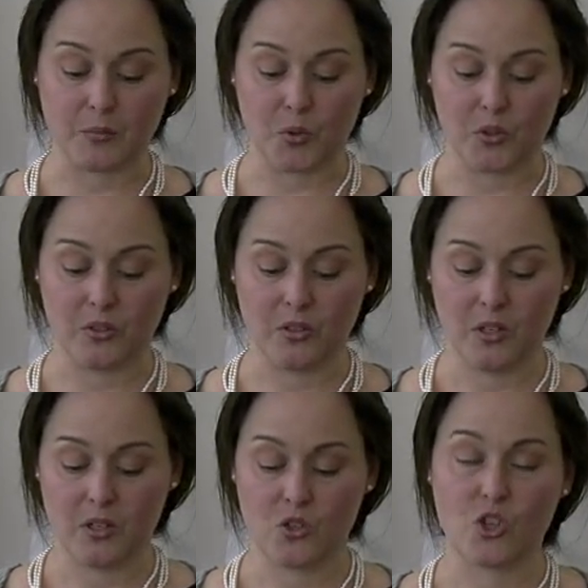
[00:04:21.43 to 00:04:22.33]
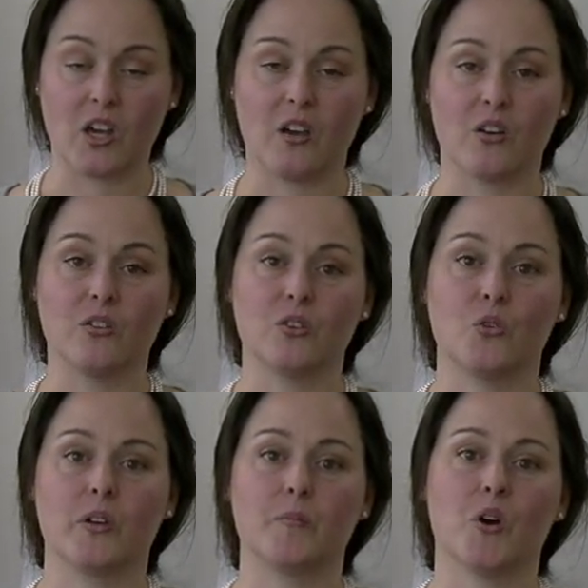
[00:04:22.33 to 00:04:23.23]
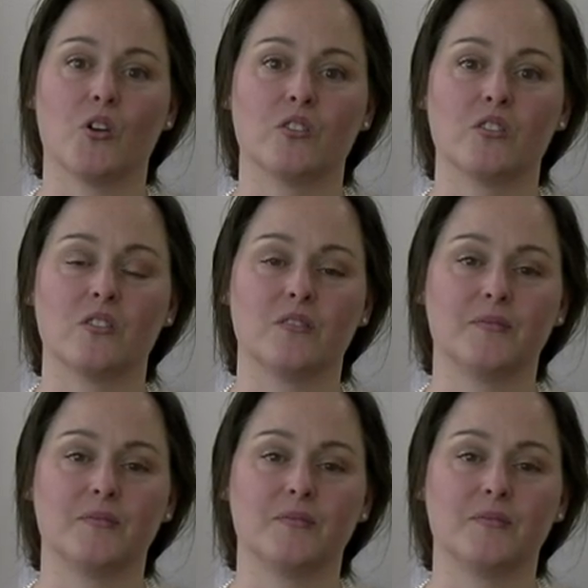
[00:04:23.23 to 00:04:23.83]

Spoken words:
Board Chair Loring Barnes.